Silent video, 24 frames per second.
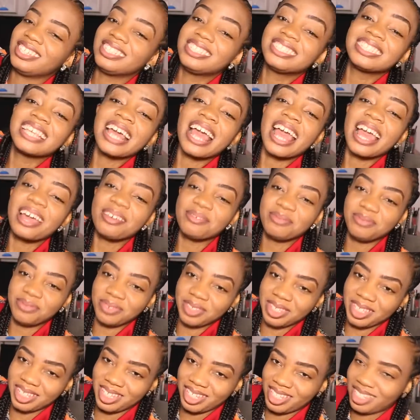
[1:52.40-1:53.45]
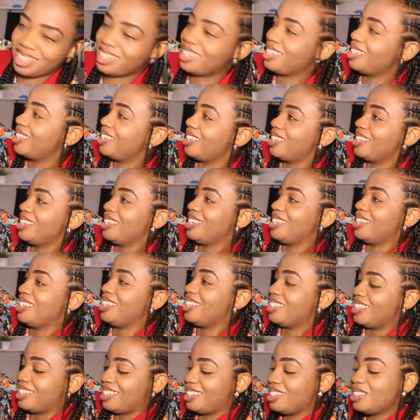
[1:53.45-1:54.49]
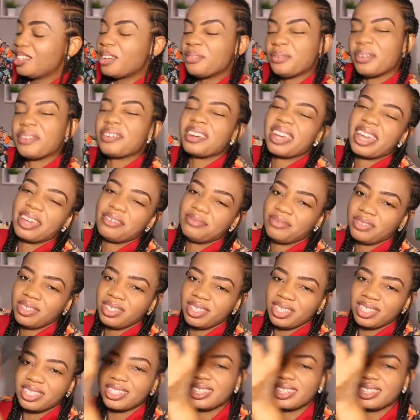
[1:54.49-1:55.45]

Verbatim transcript: it's heavy, not very heavy